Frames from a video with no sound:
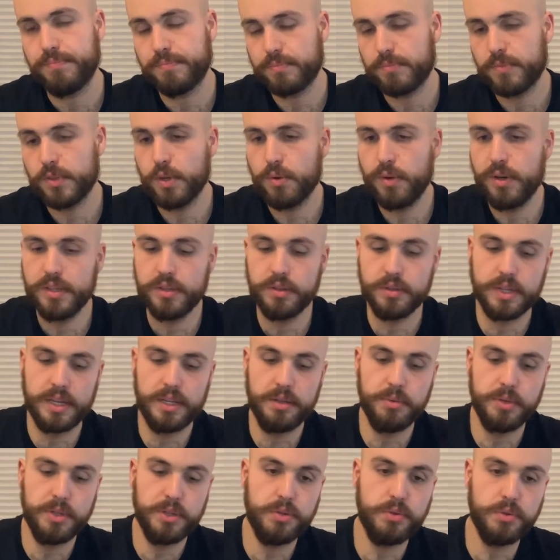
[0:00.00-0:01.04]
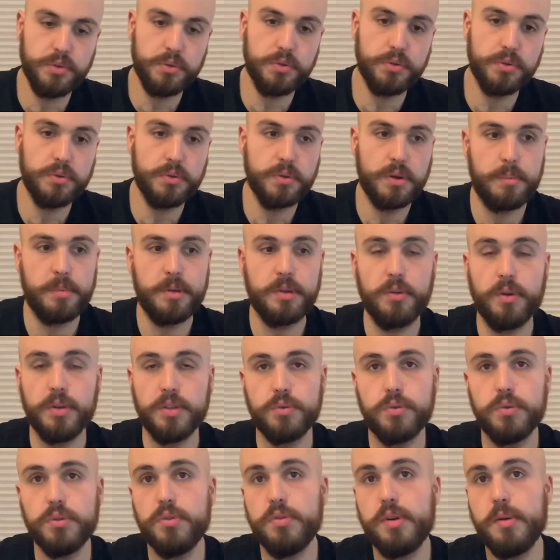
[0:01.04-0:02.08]
What can we do? What
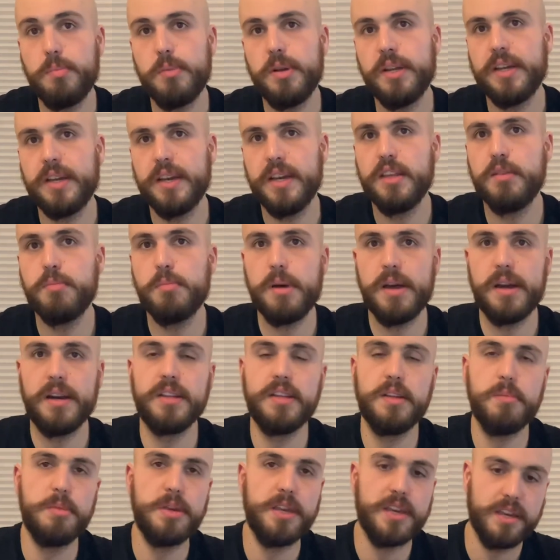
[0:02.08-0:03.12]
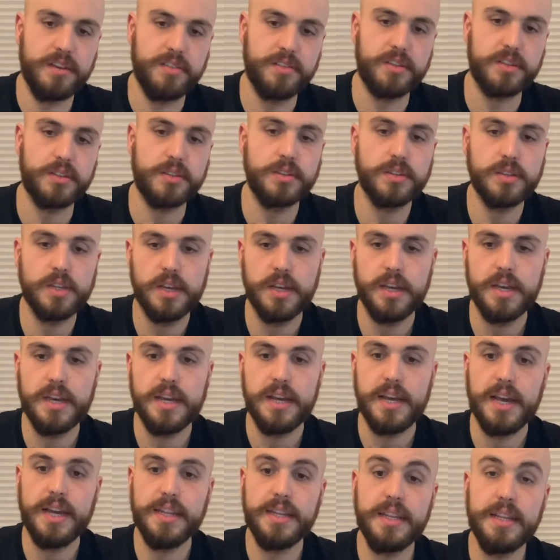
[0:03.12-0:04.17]
could replicate better the behaviors?
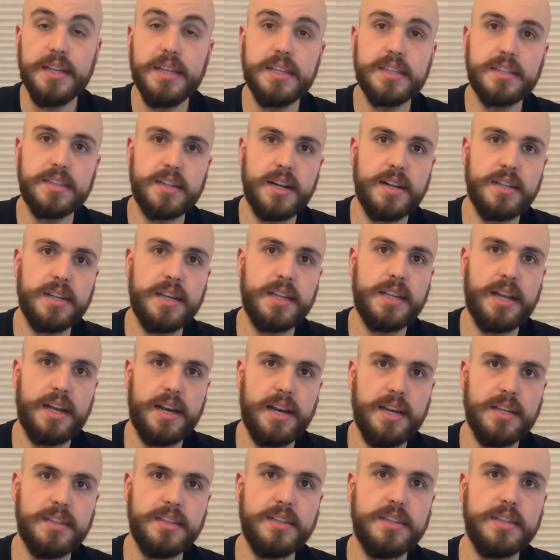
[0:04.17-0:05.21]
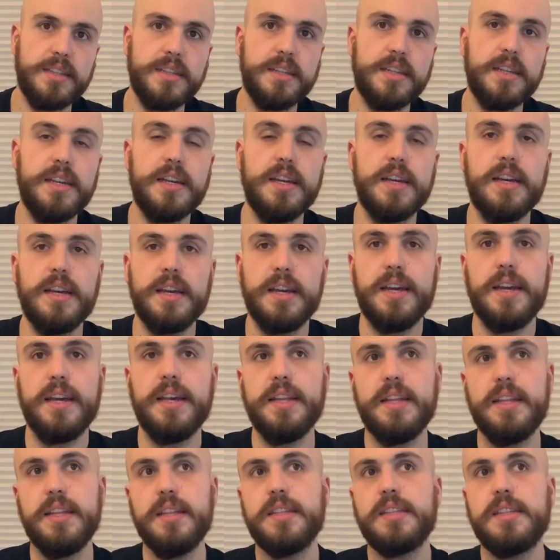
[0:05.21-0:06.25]
And then he started analyzing, and
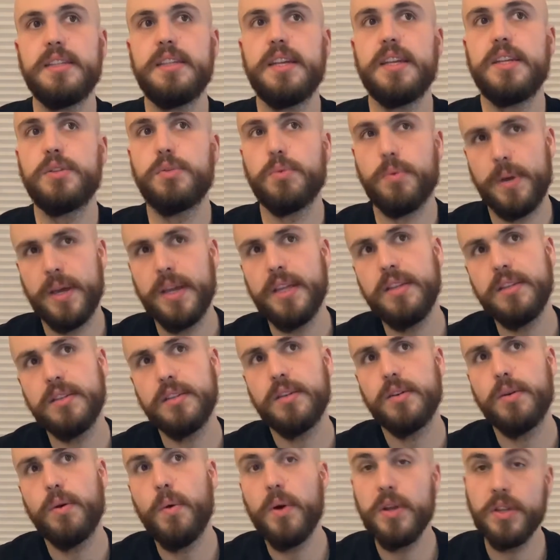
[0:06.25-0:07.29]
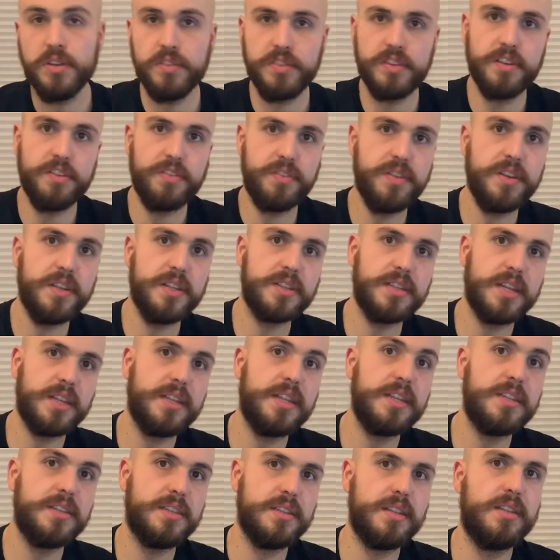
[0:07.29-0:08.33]
then he says, wait, one of the things that the
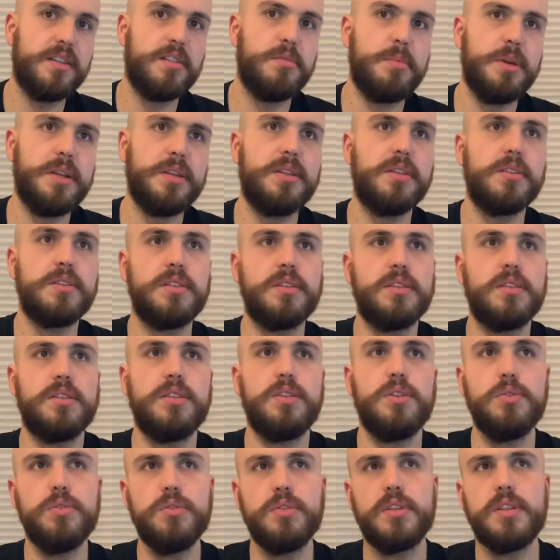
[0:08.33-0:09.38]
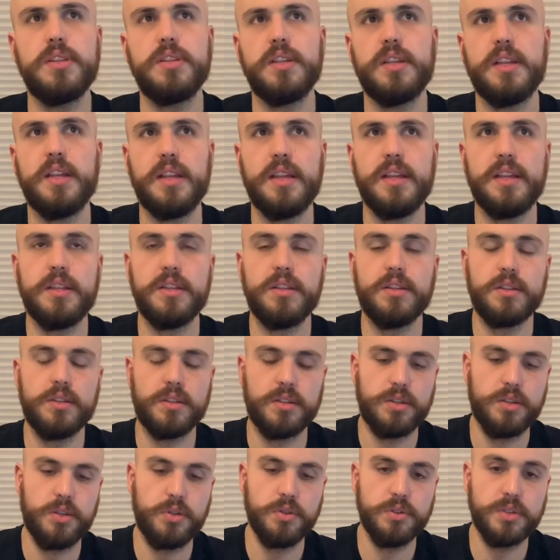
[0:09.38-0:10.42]
standard methods uses and
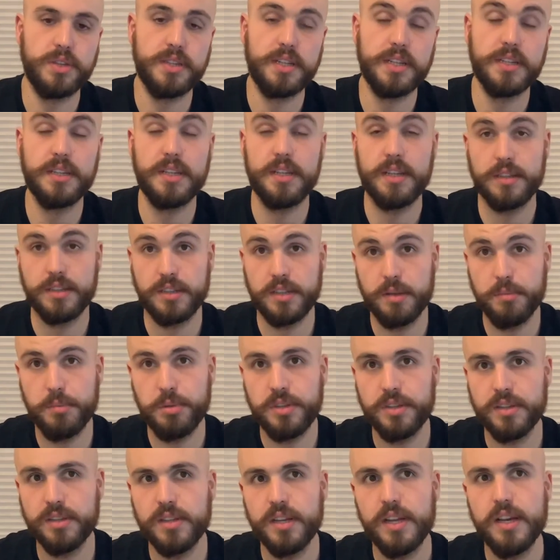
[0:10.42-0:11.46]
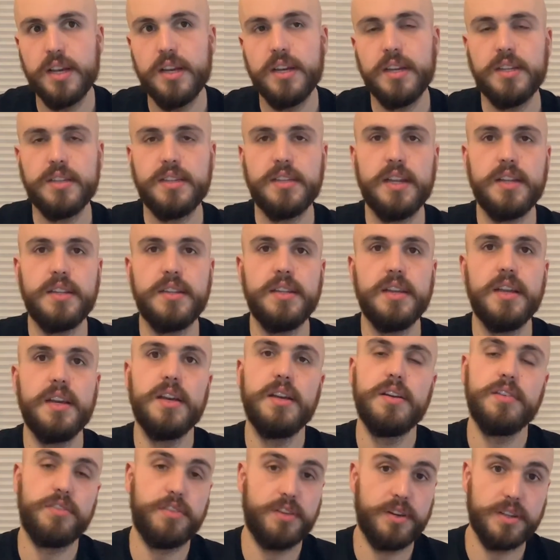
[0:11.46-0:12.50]
uses as an assumption is that,
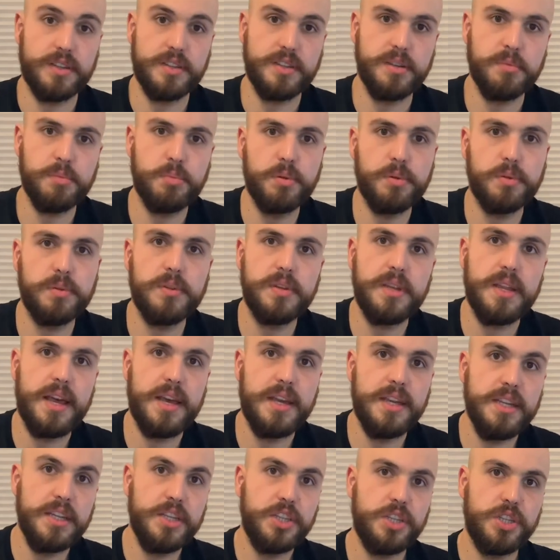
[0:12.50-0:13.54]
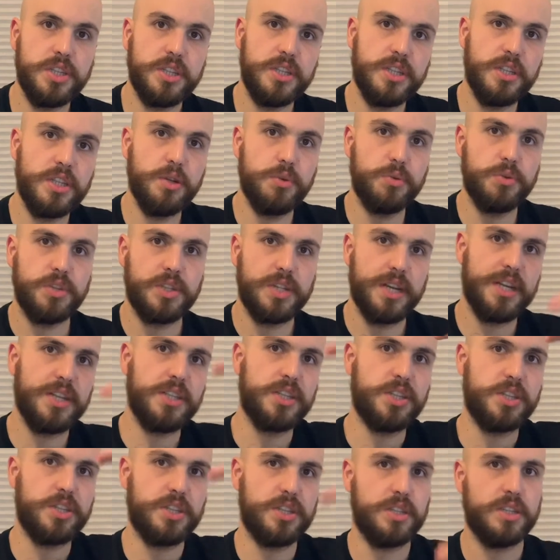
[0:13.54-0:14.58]
for example, each new
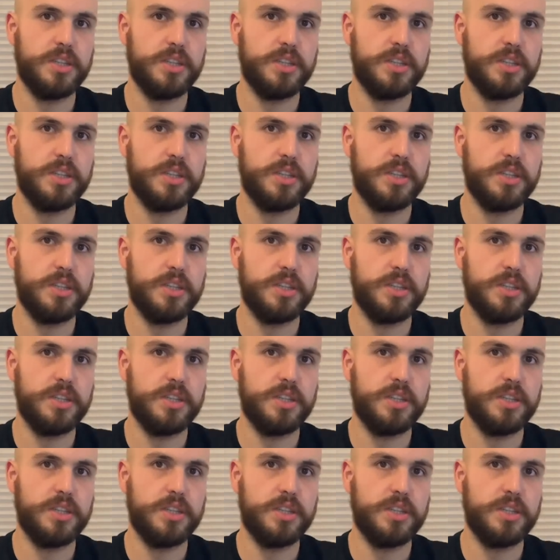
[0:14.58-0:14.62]
change,